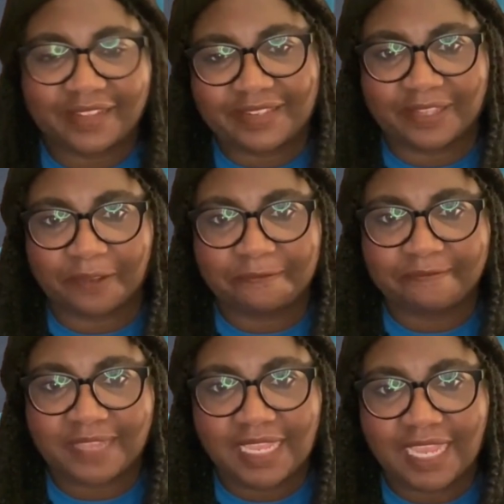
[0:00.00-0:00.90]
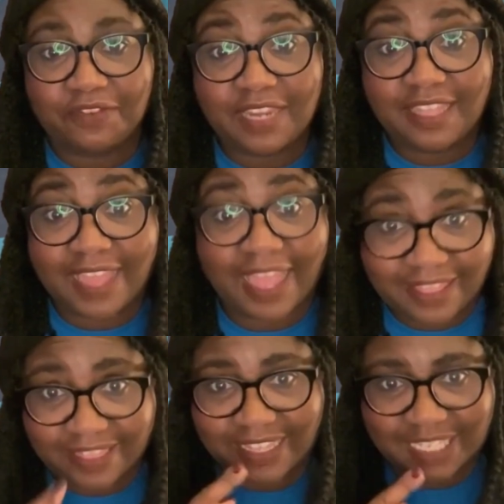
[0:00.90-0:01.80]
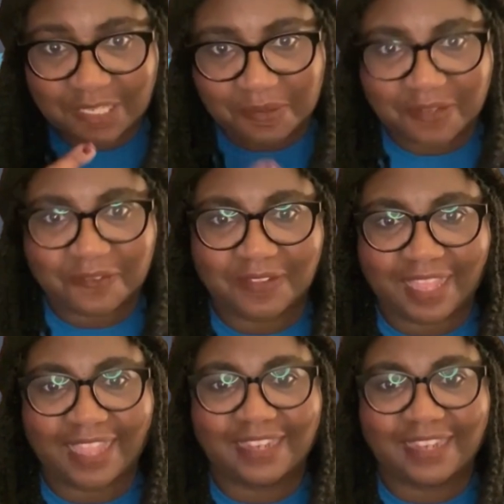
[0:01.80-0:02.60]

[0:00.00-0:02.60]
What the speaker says: So if you need that, this is a book for that.